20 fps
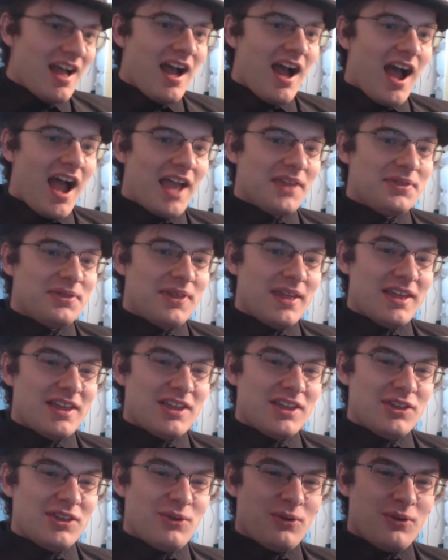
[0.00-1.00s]
think
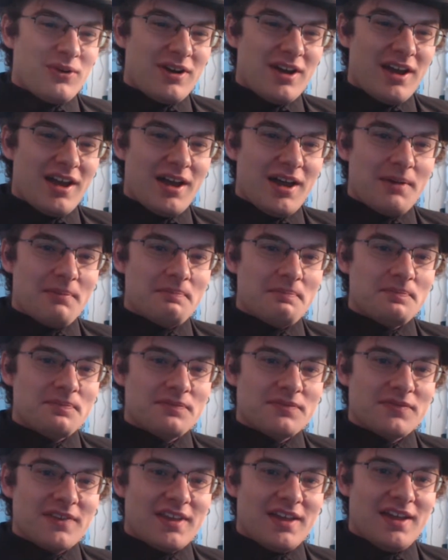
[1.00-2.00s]
your I
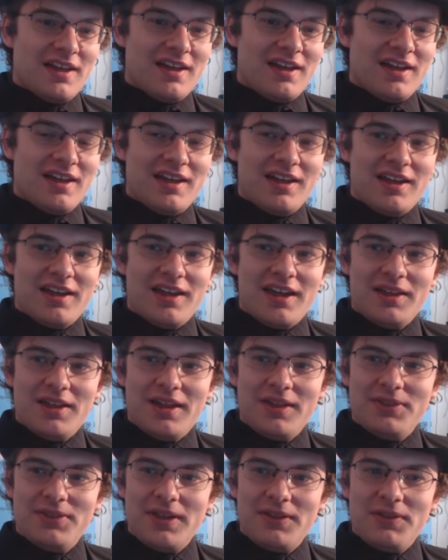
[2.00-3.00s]

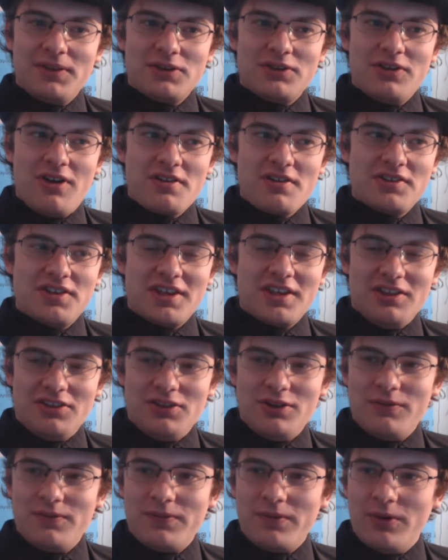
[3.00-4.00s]
think your dogs are taking
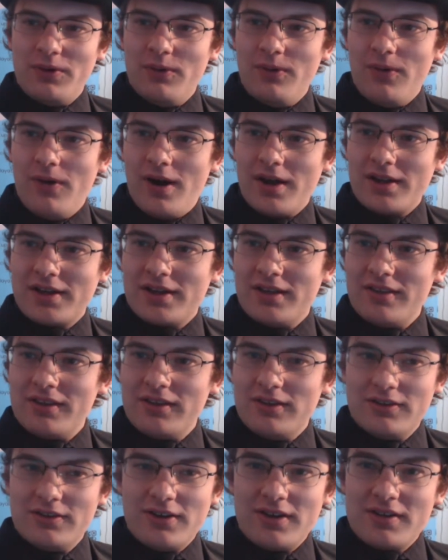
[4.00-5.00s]
you for a walk. I think
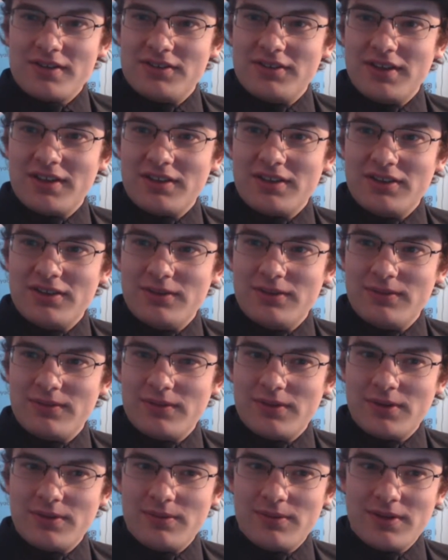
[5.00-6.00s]
your dogs are taking you for
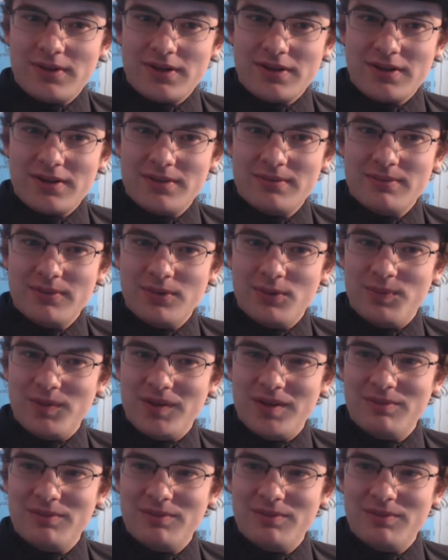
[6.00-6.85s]
a walk. Moopy.